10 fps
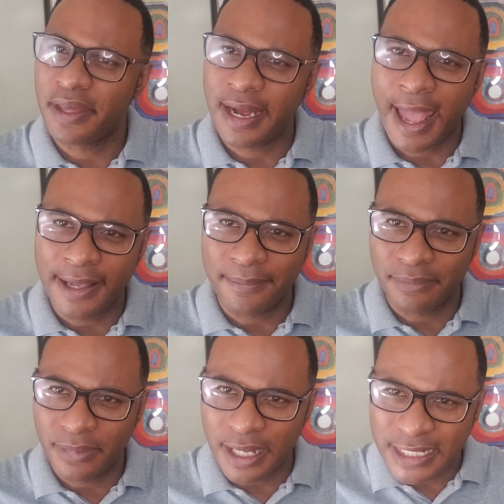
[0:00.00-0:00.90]
that I
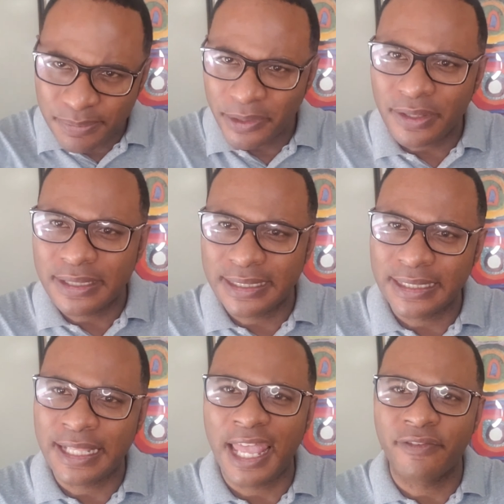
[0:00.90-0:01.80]
am
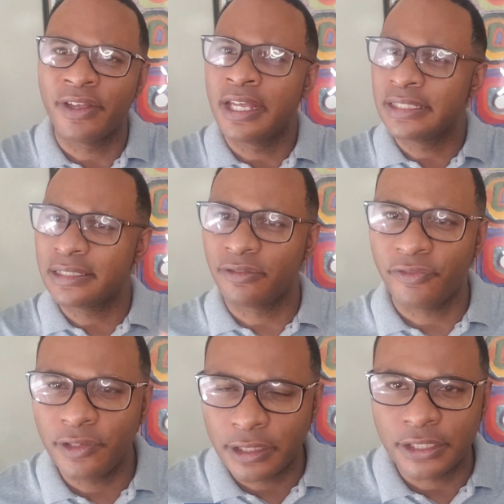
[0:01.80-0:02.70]
experiencing life to the
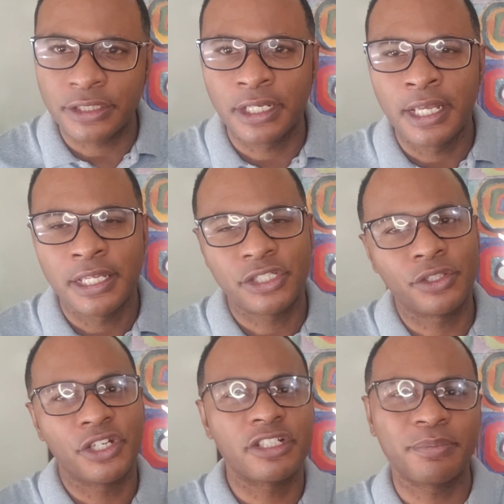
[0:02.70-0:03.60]
fullest. So
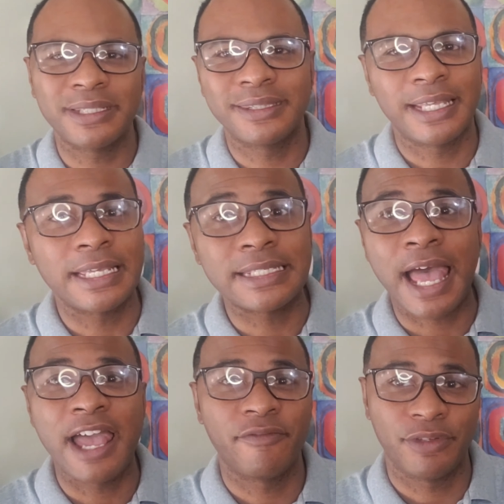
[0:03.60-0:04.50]
there's been things
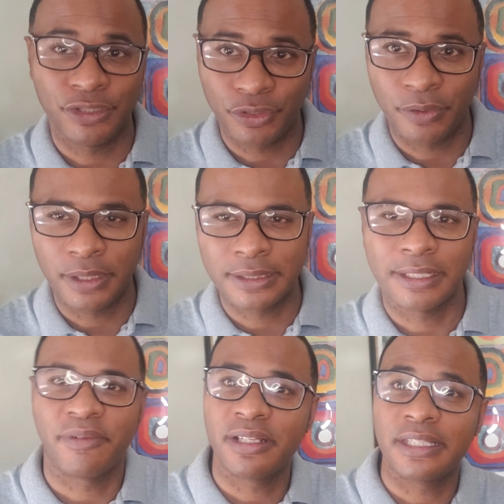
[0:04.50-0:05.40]
I've been doing,
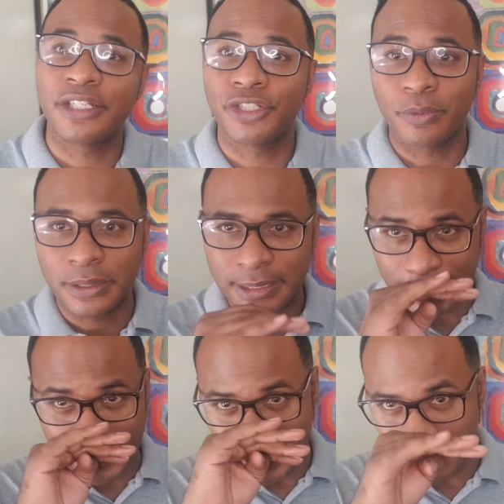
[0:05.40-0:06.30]
some of the things you will
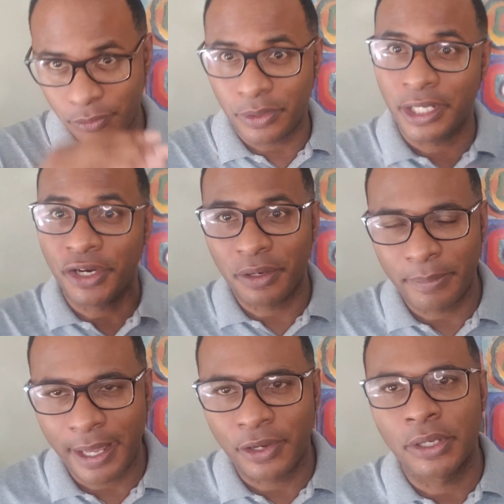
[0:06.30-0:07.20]
see and you will hear
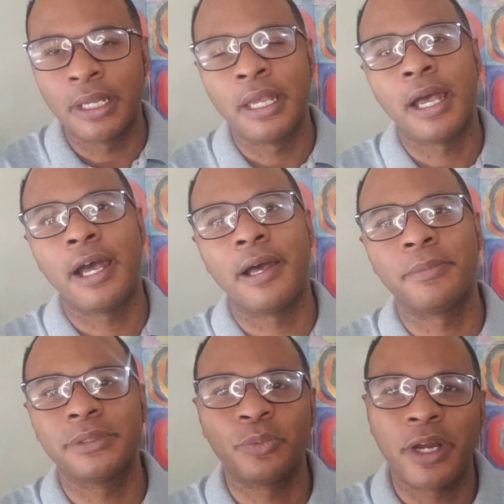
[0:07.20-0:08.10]
about,
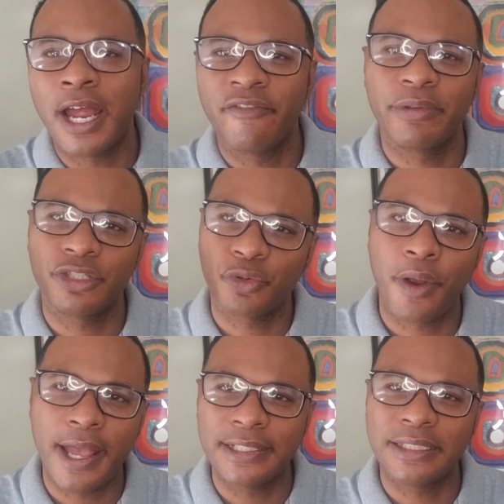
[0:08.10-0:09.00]
where I've been
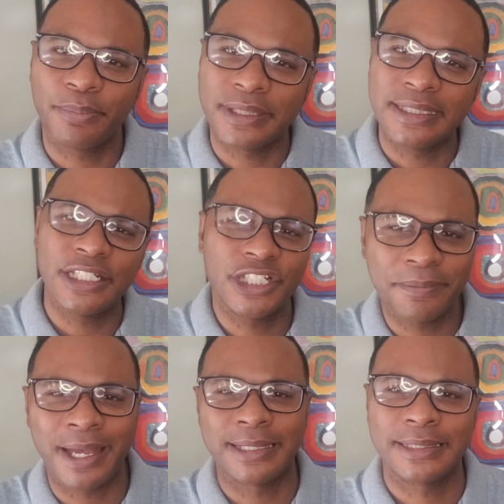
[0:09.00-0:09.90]
trying to position
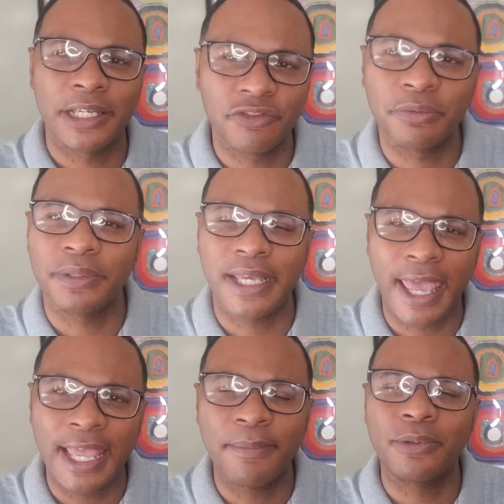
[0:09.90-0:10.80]
myself to be
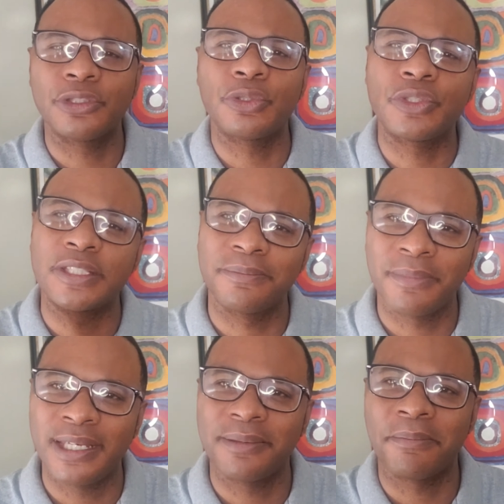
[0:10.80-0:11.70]
able to
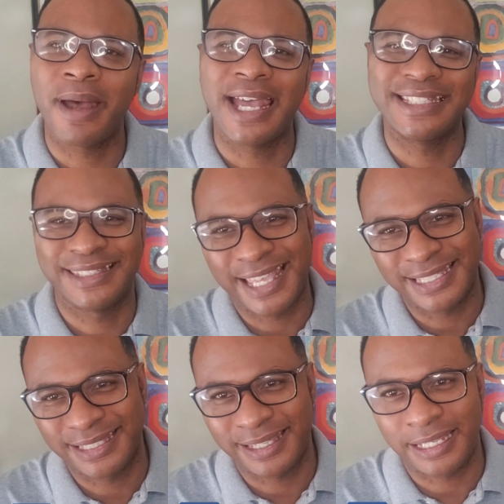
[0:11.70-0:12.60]
cement my
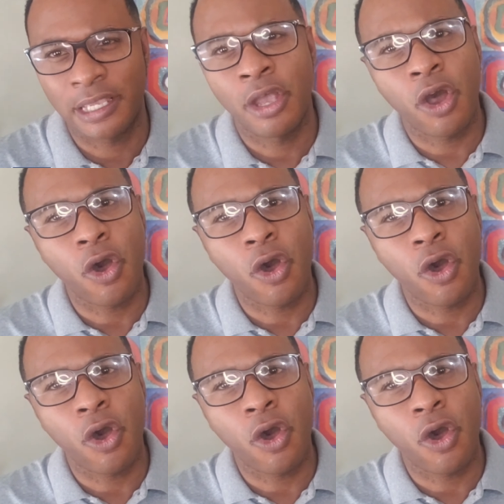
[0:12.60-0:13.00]
destiny